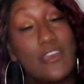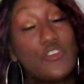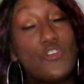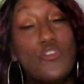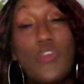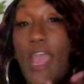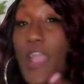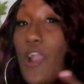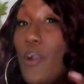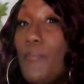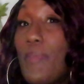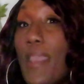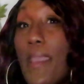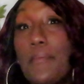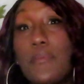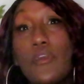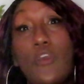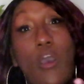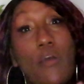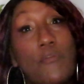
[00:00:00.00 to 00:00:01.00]
You're not going to be
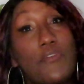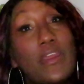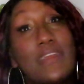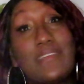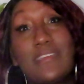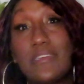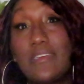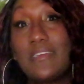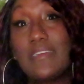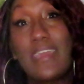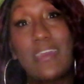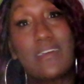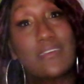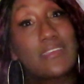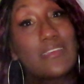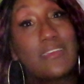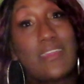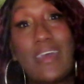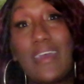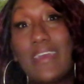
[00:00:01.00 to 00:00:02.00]
able to go over there to the nail
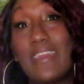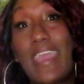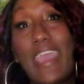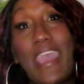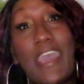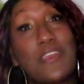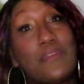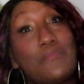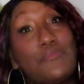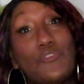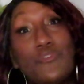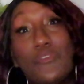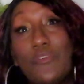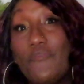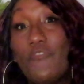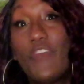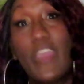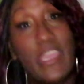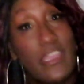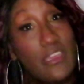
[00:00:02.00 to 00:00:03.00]
salon and have them do
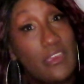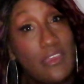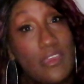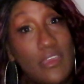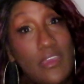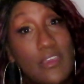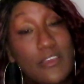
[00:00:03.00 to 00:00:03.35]
them feet.